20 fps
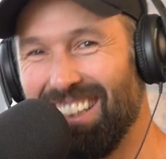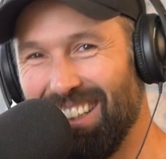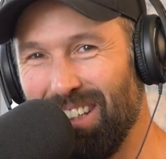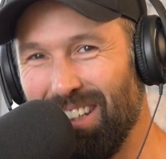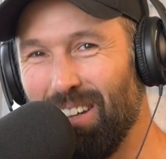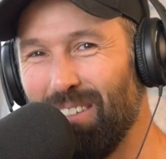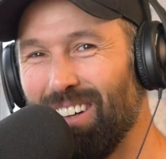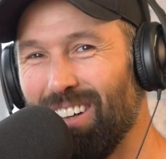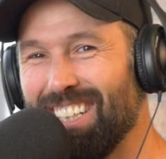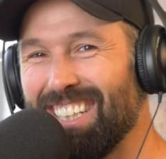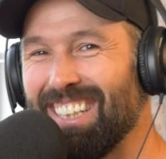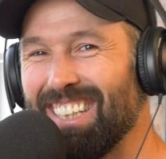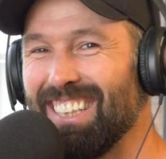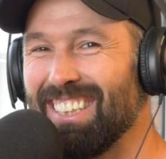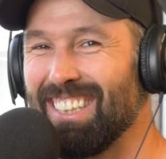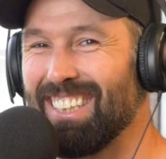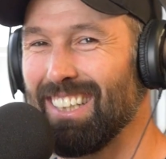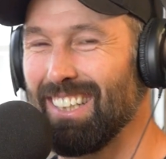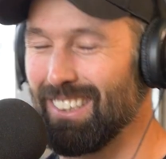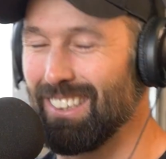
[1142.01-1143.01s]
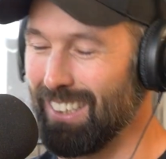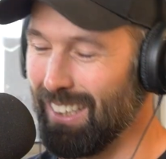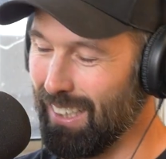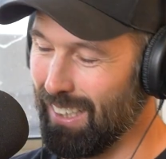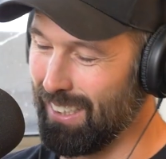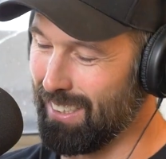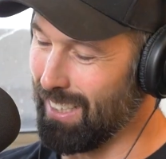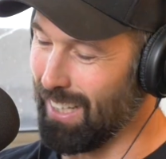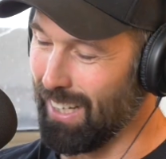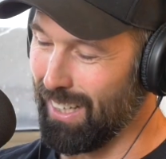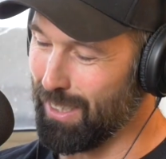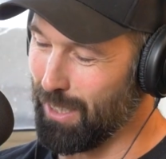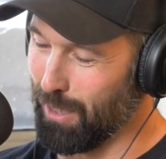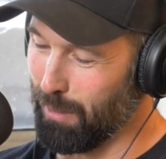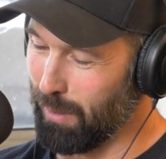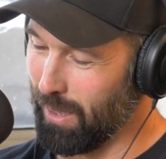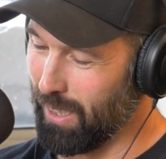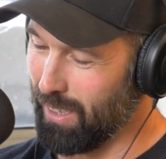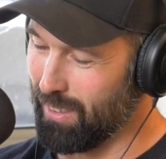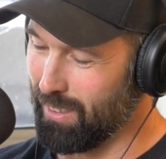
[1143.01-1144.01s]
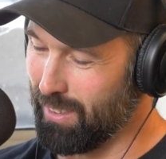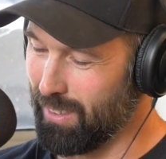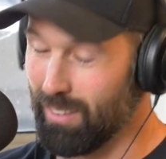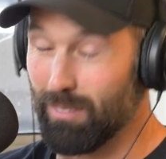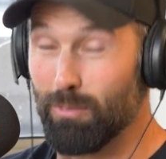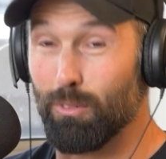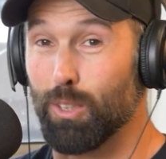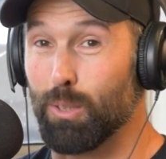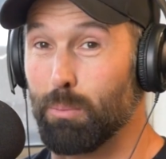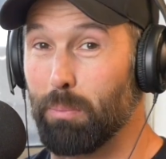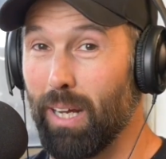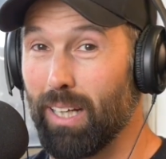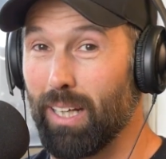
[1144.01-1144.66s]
you're watching this, you're listening to this. No, Jeremy, it's respect.